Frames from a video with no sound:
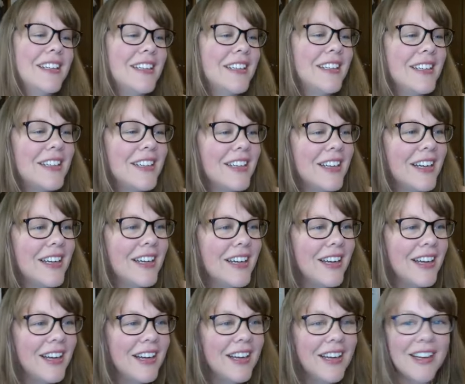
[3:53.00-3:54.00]

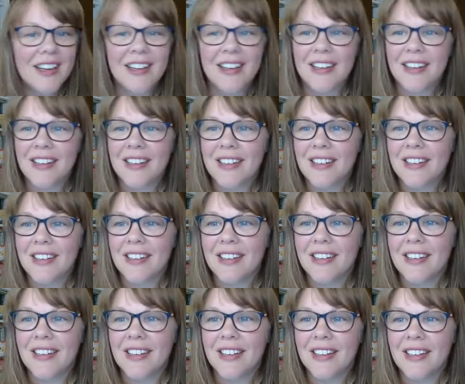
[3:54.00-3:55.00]

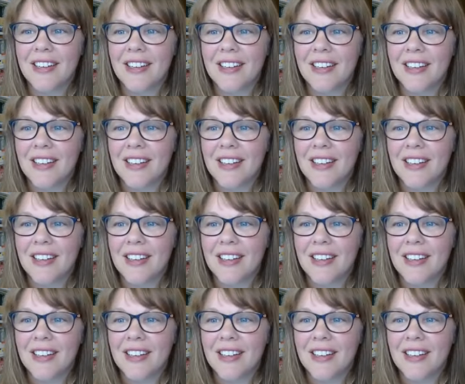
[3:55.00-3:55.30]
No one is speaking in this clip.